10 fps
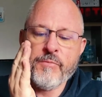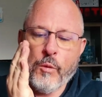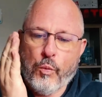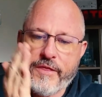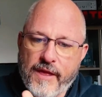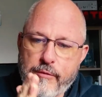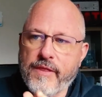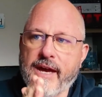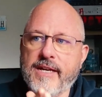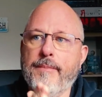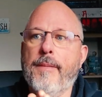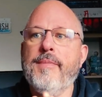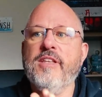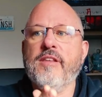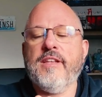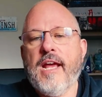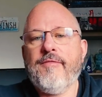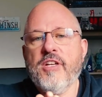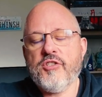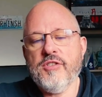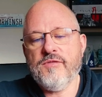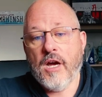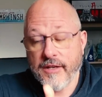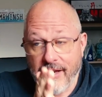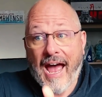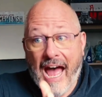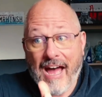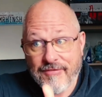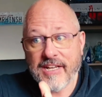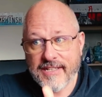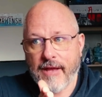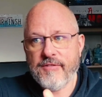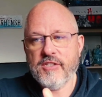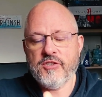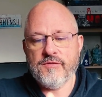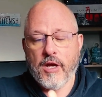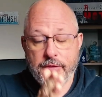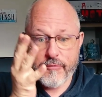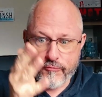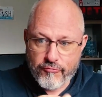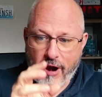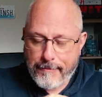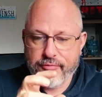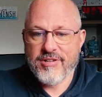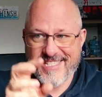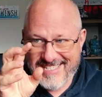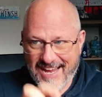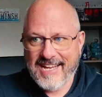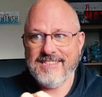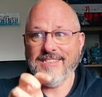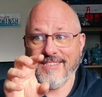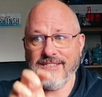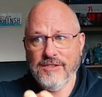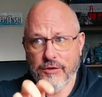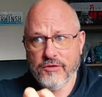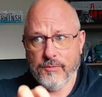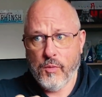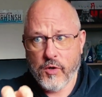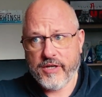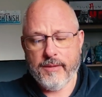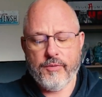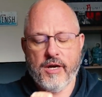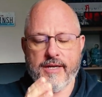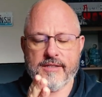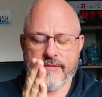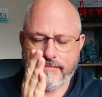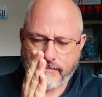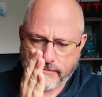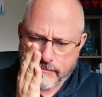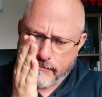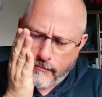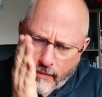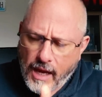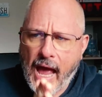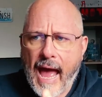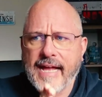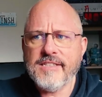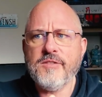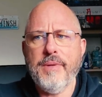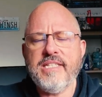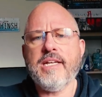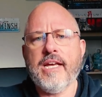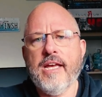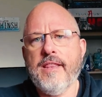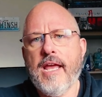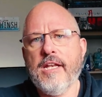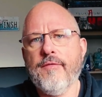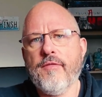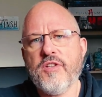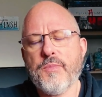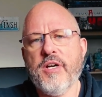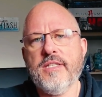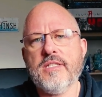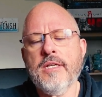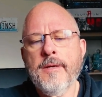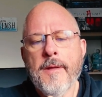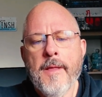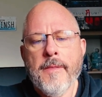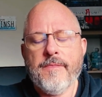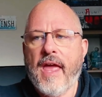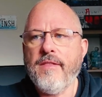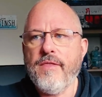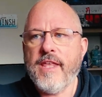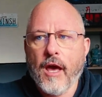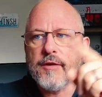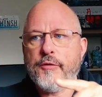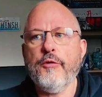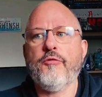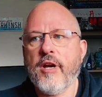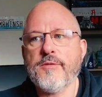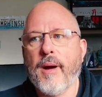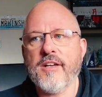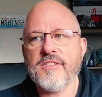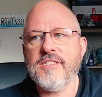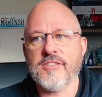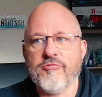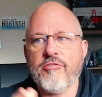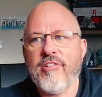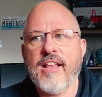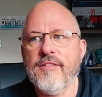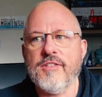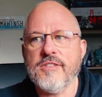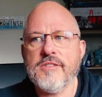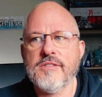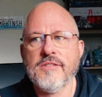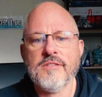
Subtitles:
Without that commitment to the definition of done, having a definition of done that represents usable working product and meeting it at the end of every sprint, then the other two transparencies are irrelevant,